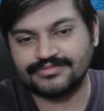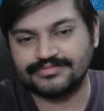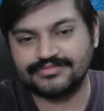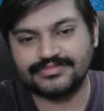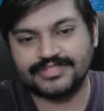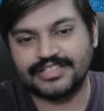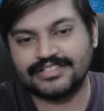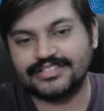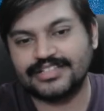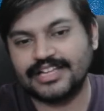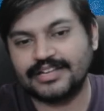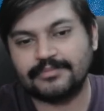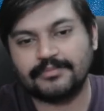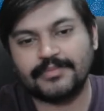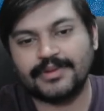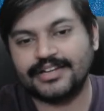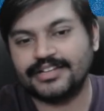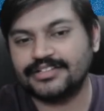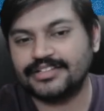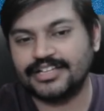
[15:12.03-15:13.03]
and that
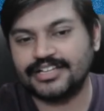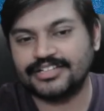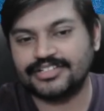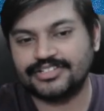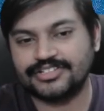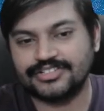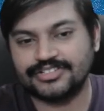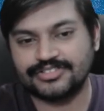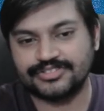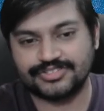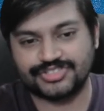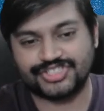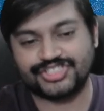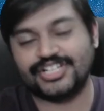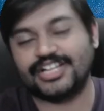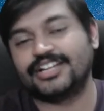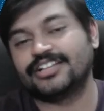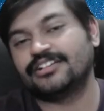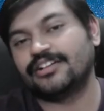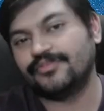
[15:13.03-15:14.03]
meant that she
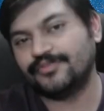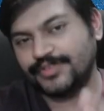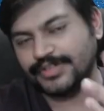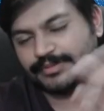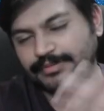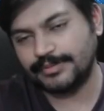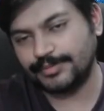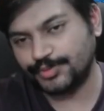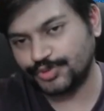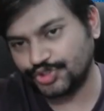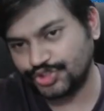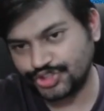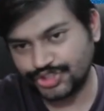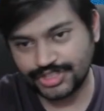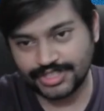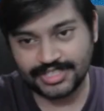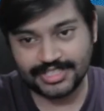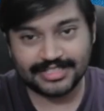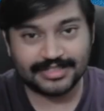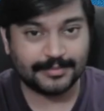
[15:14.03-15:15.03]
had a comfortable
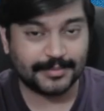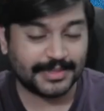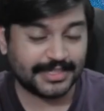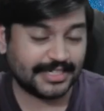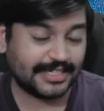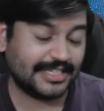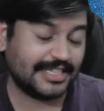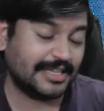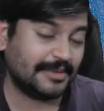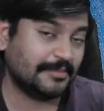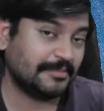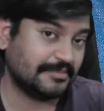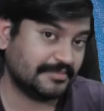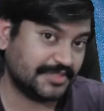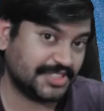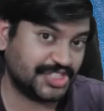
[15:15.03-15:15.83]
position in the middle game.